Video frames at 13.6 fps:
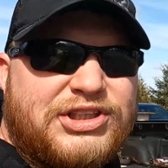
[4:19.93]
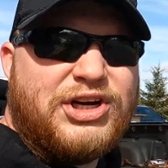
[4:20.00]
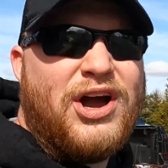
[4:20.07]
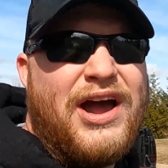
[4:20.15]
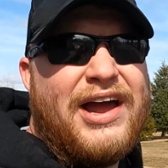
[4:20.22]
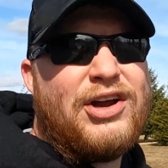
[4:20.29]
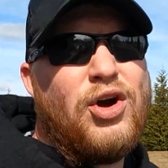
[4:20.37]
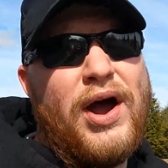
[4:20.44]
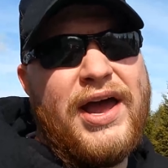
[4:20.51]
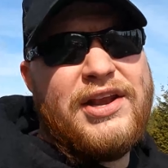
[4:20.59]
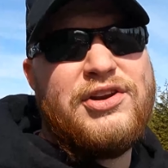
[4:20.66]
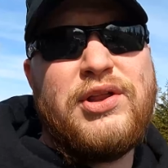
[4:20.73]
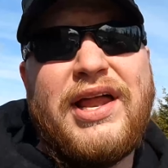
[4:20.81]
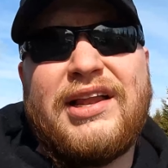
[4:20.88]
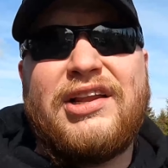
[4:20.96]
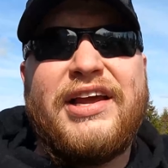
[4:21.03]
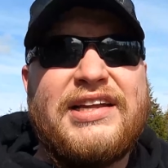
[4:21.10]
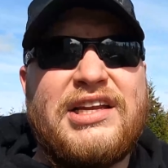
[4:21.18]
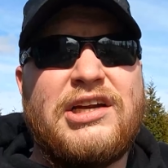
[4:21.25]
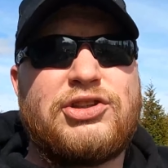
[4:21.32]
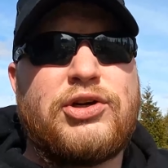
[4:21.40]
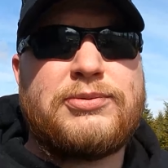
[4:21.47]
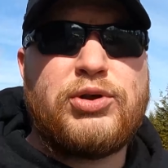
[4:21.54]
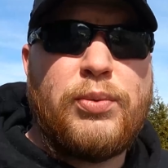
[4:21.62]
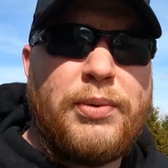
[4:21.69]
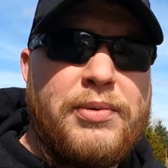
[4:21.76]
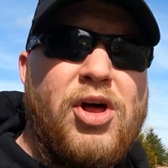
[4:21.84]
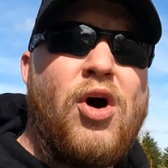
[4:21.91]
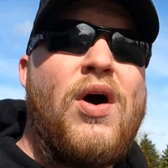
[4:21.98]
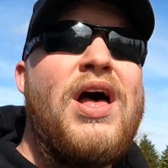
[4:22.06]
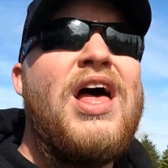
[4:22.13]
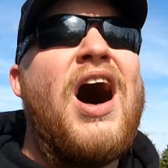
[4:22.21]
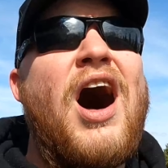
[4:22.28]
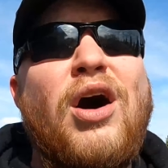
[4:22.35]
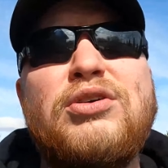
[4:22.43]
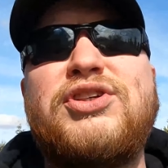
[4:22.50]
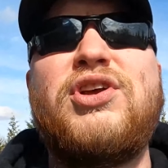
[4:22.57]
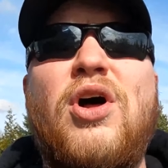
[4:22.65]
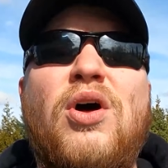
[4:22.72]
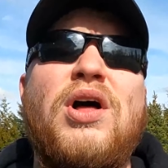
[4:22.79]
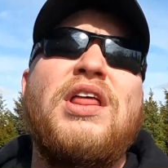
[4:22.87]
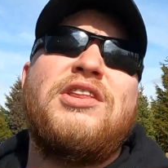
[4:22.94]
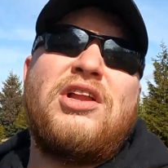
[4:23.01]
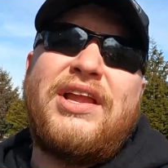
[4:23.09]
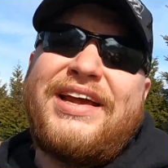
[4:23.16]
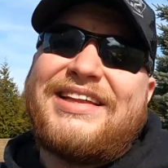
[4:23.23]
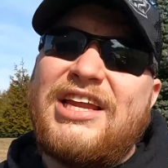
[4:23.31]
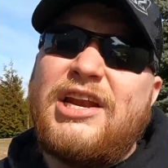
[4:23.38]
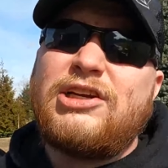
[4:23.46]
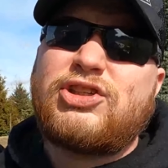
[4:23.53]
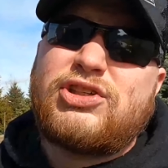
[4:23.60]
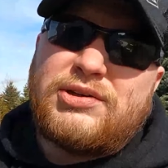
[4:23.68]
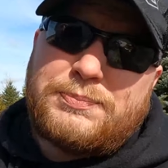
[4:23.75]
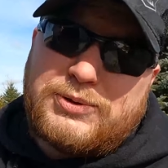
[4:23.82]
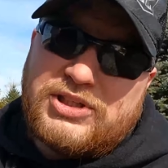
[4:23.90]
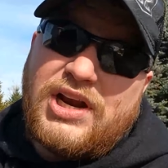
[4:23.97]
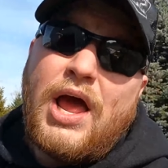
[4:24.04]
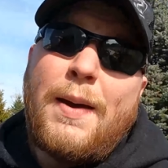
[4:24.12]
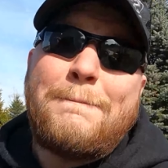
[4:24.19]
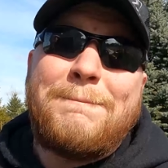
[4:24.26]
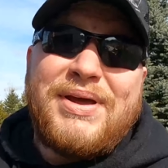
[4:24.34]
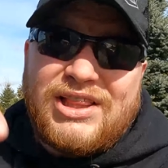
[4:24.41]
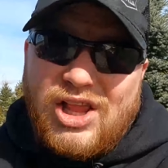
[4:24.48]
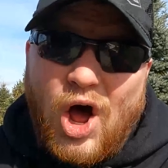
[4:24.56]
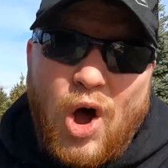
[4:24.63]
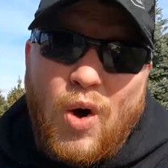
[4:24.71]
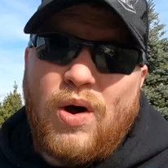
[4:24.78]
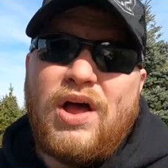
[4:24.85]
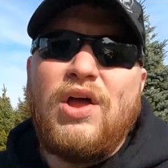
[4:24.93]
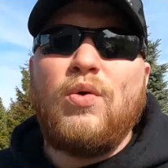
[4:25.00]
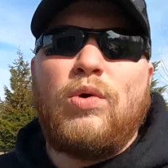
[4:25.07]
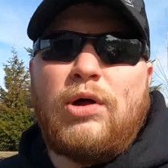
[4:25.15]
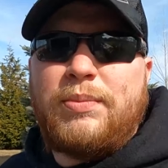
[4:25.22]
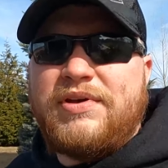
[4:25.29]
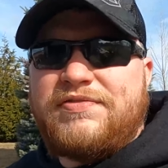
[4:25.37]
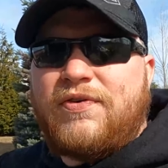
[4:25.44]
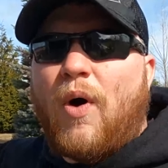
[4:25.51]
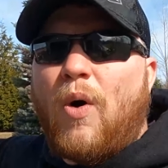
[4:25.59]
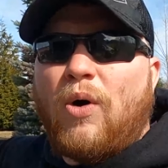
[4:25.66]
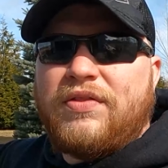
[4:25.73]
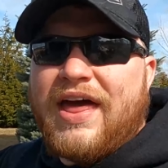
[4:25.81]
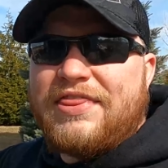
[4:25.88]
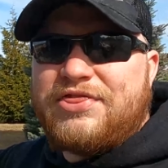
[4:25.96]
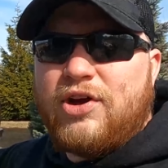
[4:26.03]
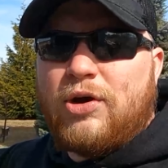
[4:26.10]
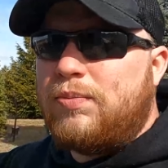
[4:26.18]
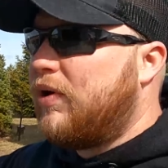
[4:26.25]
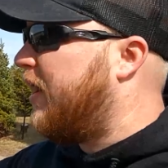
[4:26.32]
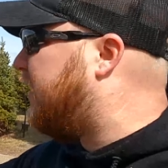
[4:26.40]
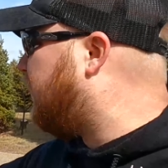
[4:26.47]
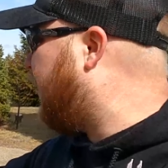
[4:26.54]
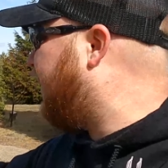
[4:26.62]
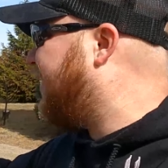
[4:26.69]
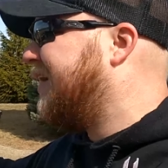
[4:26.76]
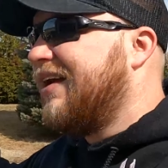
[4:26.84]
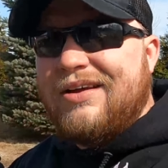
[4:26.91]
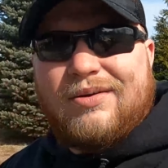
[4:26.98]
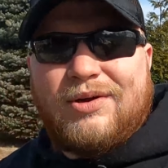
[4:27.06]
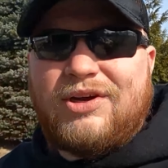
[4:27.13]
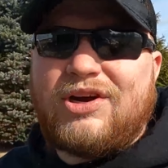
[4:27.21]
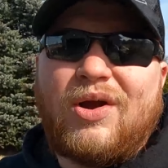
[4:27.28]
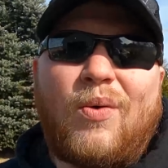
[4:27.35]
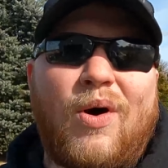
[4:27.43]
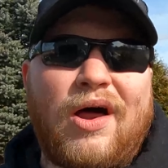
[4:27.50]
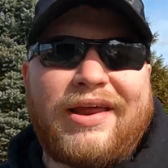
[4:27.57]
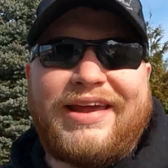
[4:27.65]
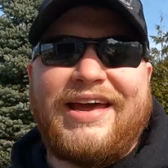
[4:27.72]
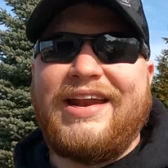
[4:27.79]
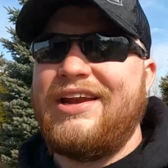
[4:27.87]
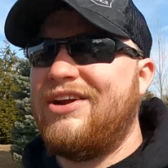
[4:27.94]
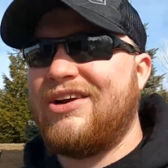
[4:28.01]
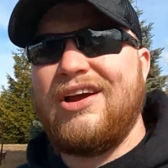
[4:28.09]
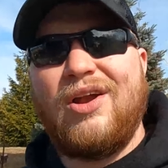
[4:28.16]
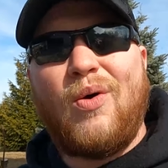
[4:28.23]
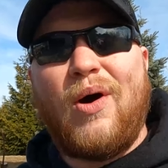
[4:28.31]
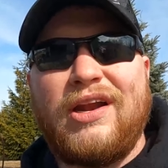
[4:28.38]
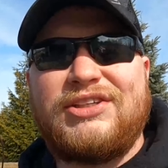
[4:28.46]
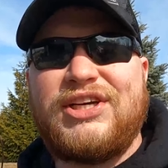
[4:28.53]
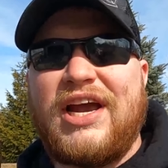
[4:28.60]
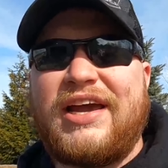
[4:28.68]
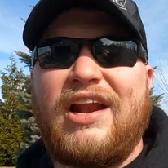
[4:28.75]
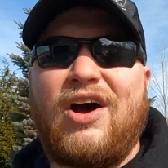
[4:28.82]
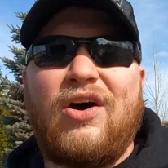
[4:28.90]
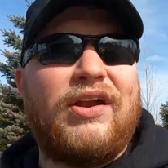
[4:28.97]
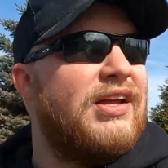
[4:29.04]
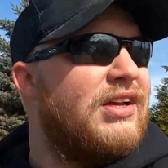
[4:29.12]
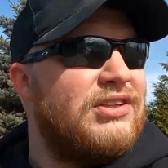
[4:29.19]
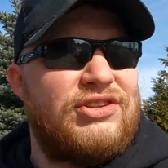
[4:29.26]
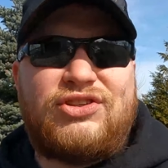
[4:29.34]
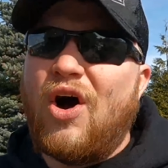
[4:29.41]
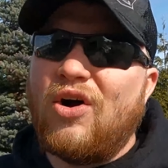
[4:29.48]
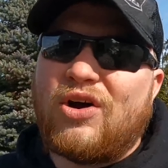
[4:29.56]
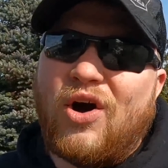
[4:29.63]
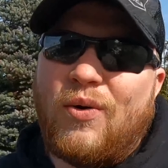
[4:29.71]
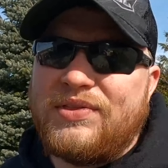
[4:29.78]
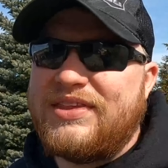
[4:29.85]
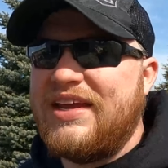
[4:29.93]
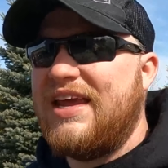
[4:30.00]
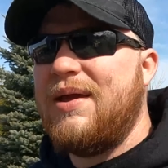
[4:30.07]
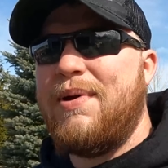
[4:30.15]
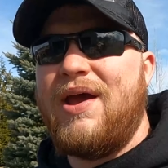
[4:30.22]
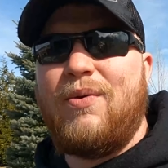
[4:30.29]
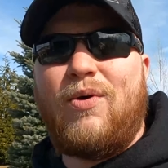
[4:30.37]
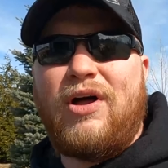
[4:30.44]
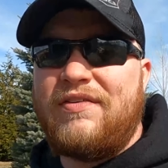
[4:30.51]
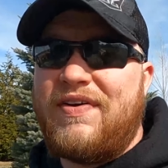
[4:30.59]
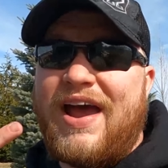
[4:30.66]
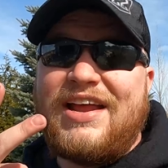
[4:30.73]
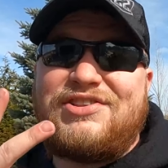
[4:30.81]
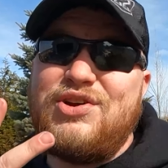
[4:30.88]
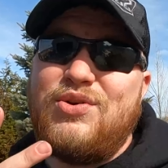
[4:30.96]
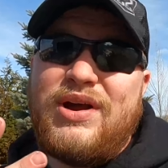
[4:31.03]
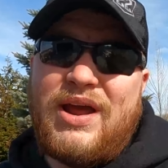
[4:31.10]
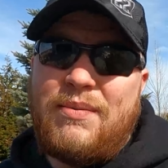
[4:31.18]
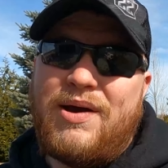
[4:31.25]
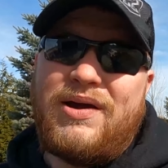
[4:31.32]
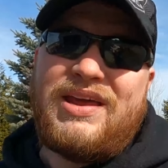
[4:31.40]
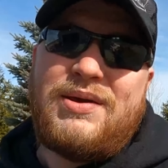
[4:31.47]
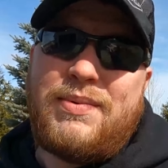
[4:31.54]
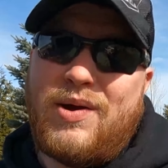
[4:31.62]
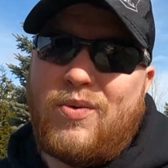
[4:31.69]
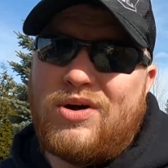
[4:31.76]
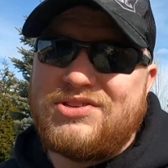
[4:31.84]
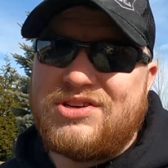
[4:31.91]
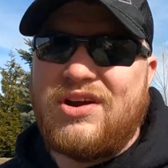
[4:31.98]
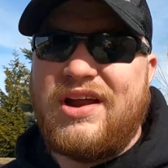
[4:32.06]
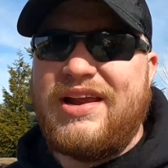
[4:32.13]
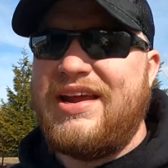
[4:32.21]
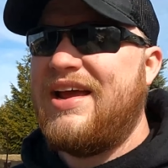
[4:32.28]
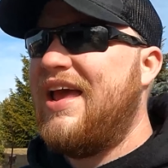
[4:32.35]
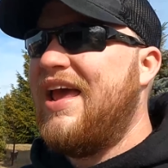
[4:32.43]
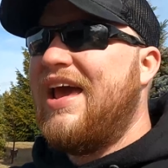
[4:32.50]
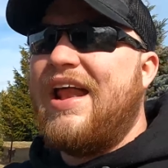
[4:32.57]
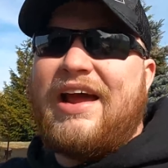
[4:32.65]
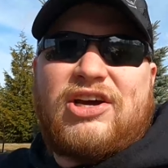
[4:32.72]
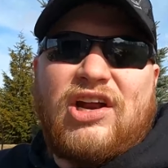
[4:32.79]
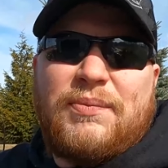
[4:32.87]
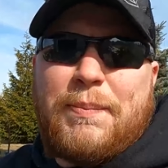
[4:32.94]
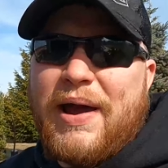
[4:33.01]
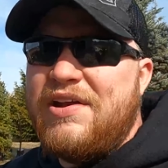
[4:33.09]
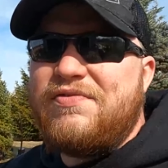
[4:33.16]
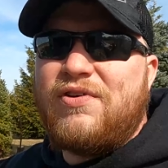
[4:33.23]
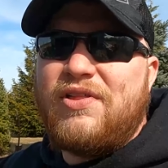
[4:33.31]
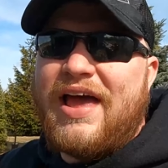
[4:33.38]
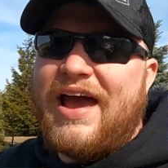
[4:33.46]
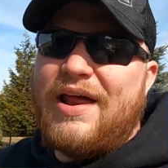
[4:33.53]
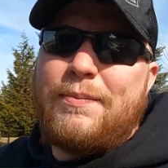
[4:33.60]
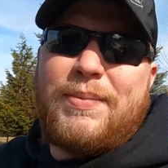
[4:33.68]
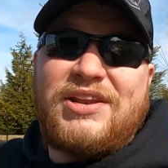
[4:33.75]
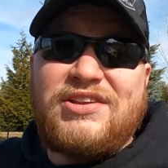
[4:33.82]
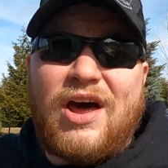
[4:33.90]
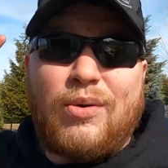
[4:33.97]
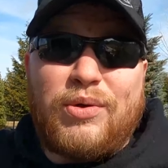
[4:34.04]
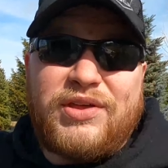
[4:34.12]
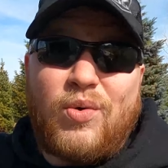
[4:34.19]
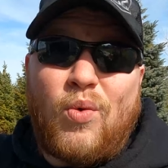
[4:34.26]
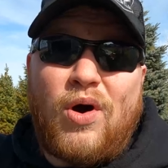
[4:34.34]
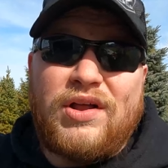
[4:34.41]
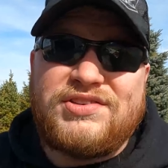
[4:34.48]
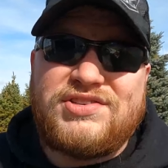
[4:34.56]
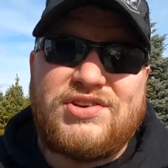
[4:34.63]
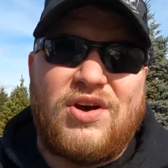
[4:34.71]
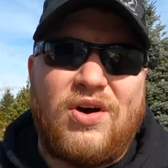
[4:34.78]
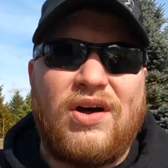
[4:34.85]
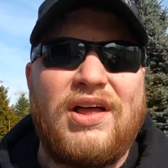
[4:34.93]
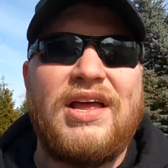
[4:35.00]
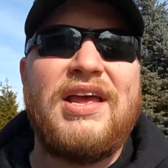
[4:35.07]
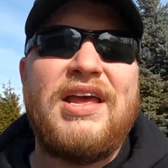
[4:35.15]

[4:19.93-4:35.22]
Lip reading: sure you go ahead and do that. The link in the description will be below. Also, the link in the description below will be for that third brake light. You're gonna wanna get it, you're gonna wanna check it out. Don't go with the eBay one. I've had 2 eBay ones already, and I could have paid for that and been done with it once. So,